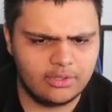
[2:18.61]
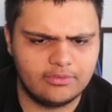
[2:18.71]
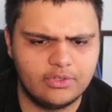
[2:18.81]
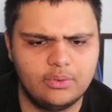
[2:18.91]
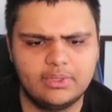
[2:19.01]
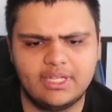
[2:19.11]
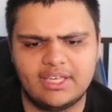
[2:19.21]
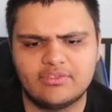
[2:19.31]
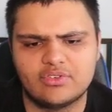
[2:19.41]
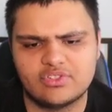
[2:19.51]
Phil would
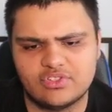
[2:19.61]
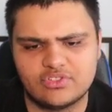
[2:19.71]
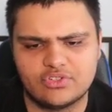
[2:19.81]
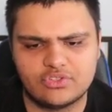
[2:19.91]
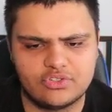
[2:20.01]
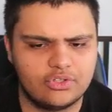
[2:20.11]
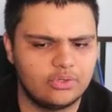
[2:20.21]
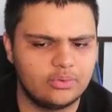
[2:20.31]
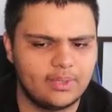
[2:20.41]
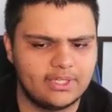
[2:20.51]
like for his listeners to
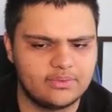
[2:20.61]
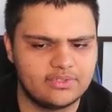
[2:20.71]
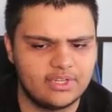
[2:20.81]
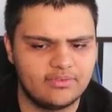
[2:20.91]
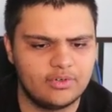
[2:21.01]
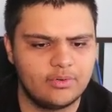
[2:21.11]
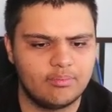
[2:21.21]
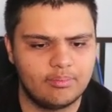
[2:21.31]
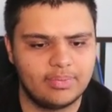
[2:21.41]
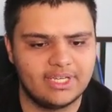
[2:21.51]
know that while he's never
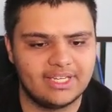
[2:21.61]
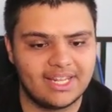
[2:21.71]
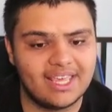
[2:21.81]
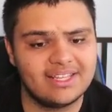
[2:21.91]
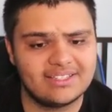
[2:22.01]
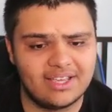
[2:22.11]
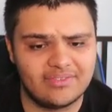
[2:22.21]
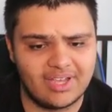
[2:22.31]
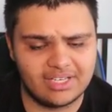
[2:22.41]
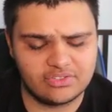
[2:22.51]
been an
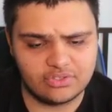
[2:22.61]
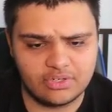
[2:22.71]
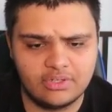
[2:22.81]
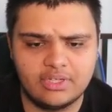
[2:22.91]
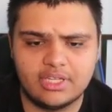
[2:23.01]
anti-vaxxer,